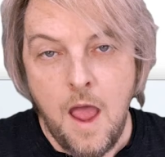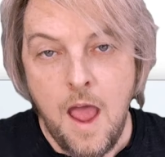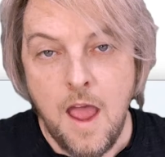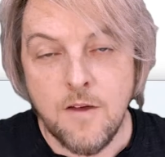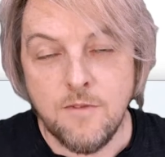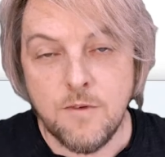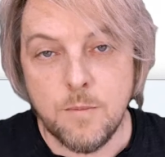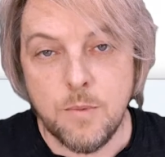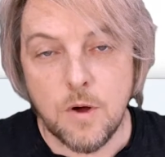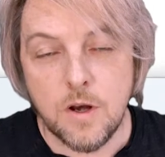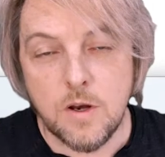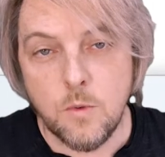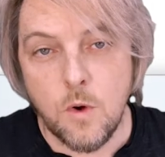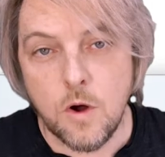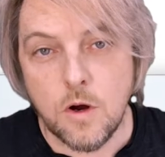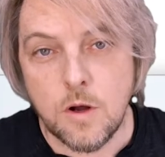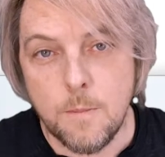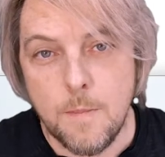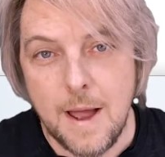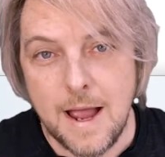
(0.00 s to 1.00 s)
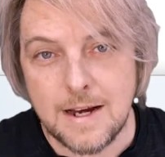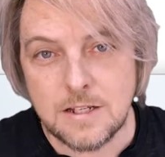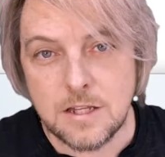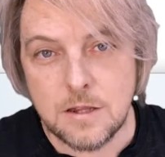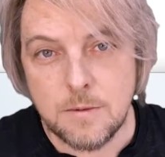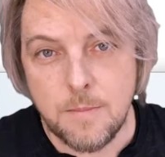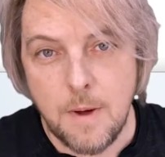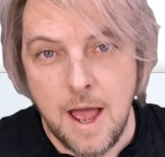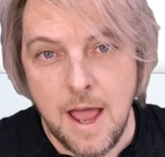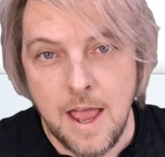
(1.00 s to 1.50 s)
Hey everybody, welcome back to the
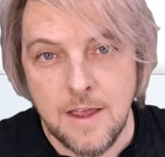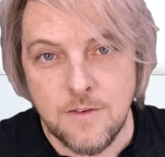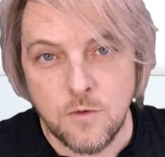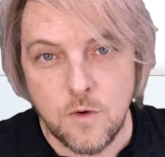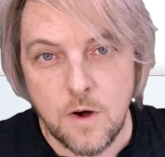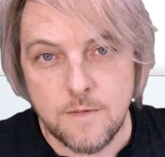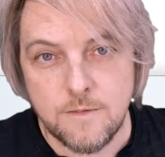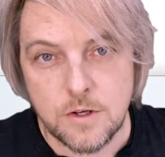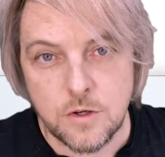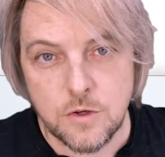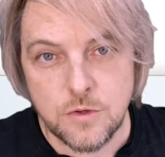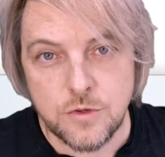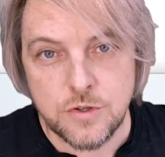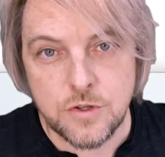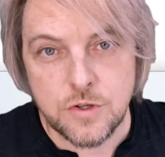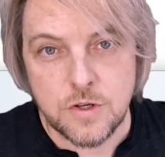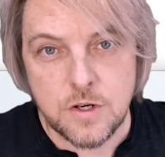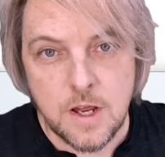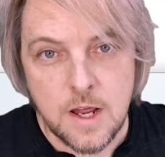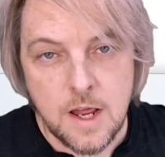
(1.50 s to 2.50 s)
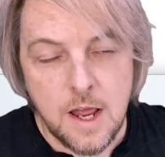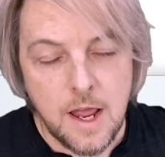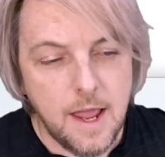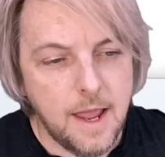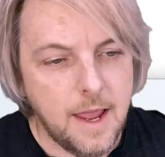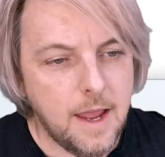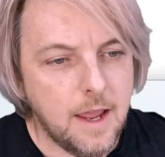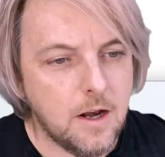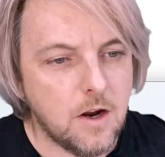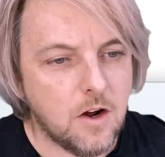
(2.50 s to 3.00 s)
Behavior Revolution,
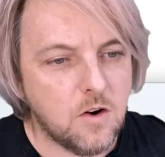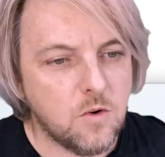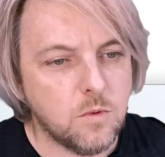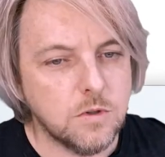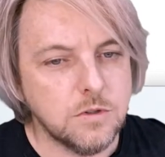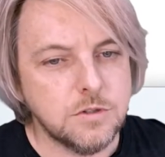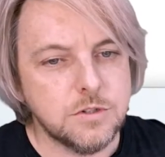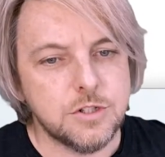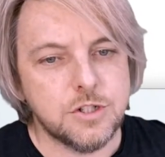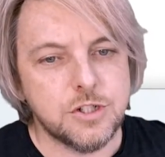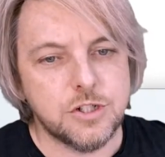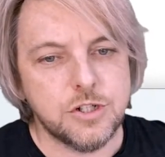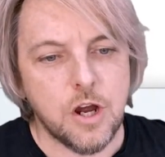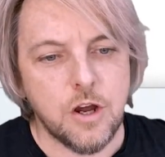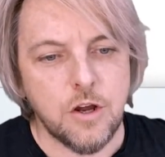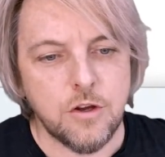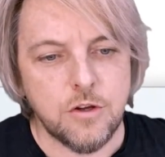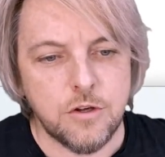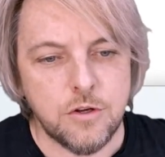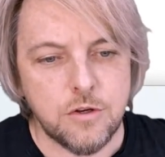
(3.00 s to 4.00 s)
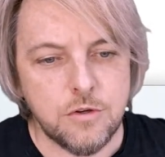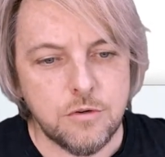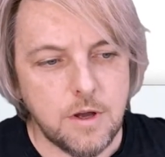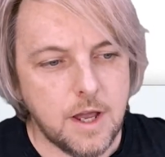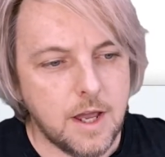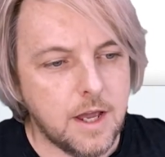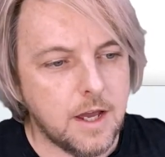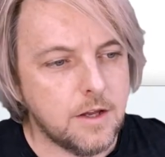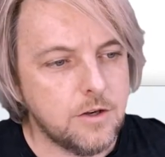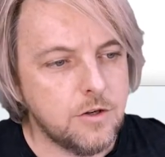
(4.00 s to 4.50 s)
and I want to show you
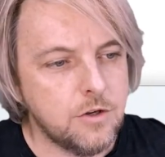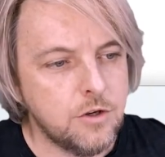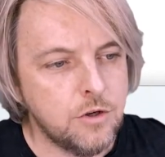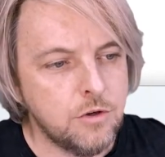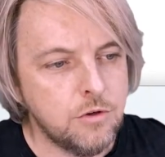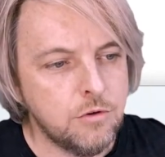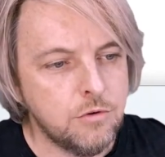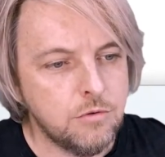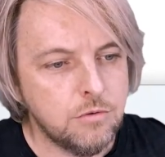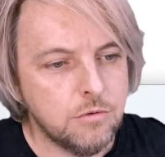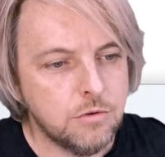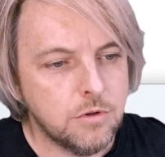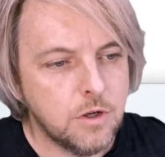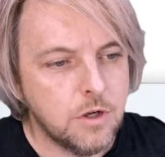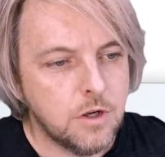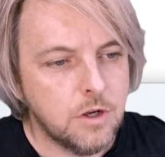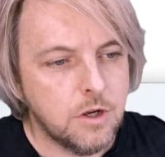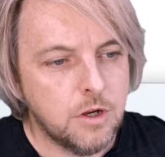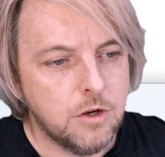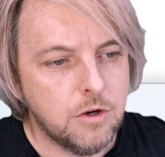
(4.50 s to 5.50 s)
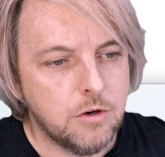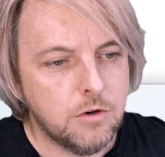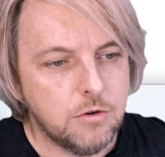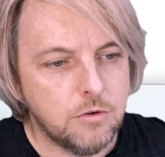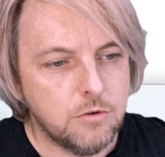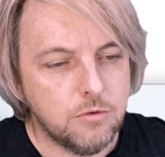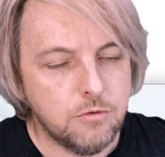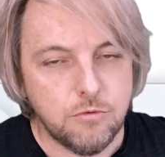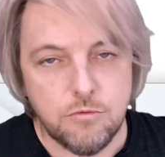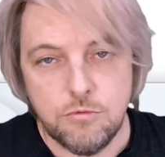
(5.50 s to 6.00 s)
our new
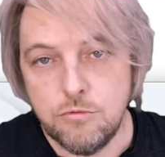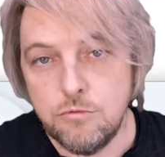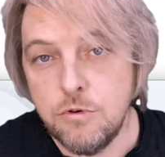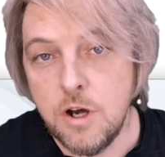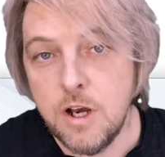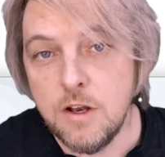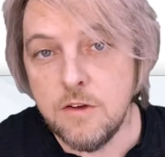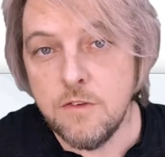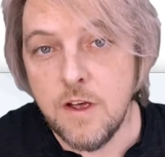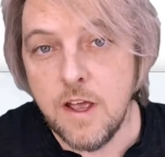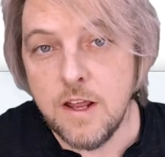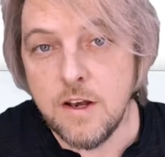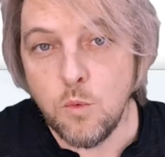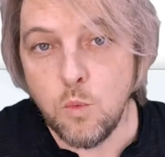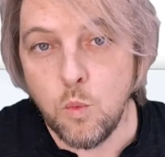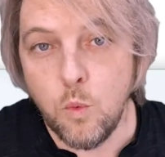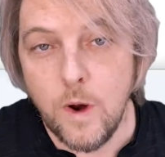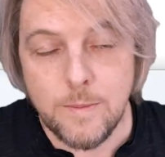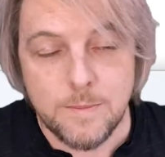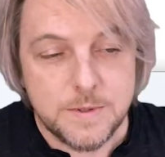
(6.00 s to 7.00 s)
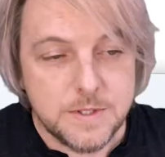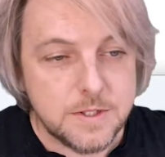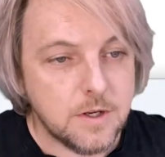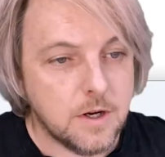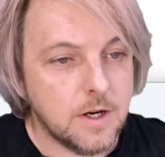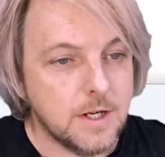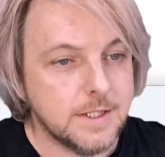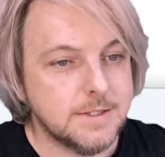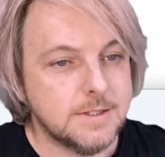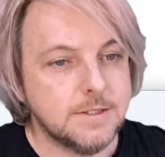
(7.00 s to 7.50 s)
renovated
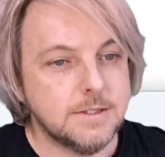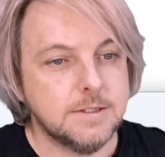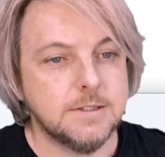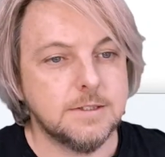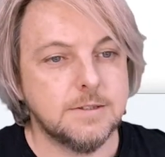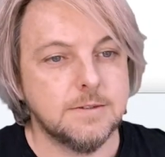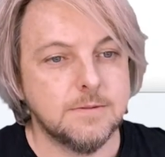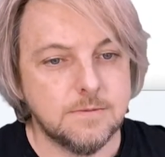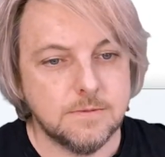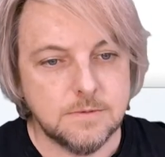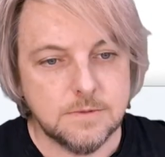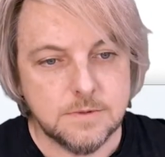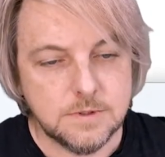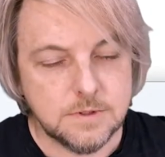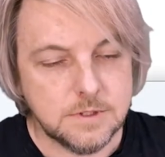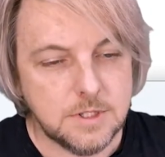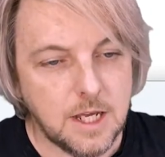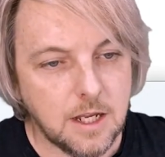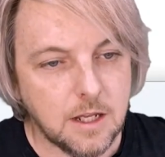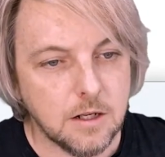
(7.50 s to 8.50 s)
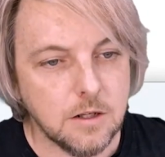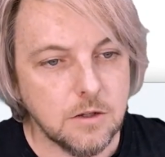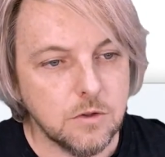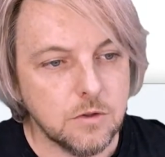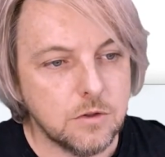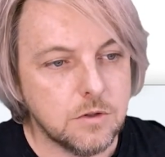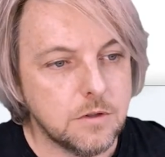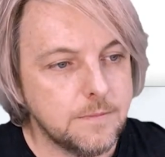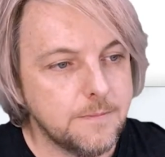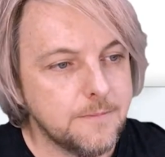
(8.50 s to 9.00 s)
website. Take a
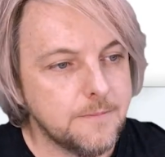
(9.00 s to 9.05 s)
look.